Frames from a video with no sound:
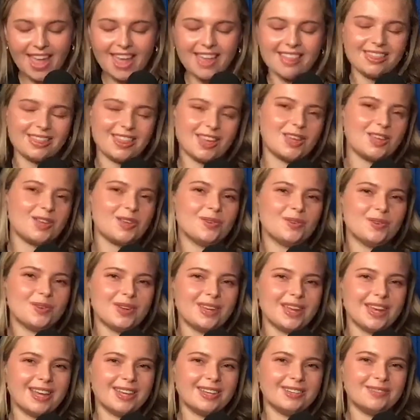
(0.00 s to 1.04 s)
And thank you
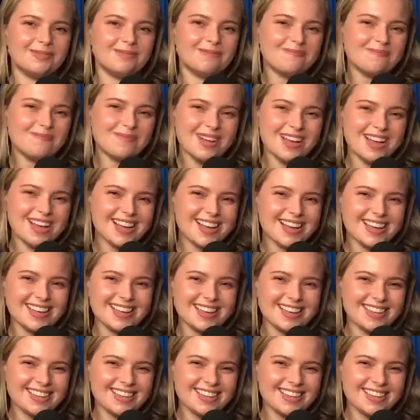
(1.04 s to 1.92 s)
again. Bye.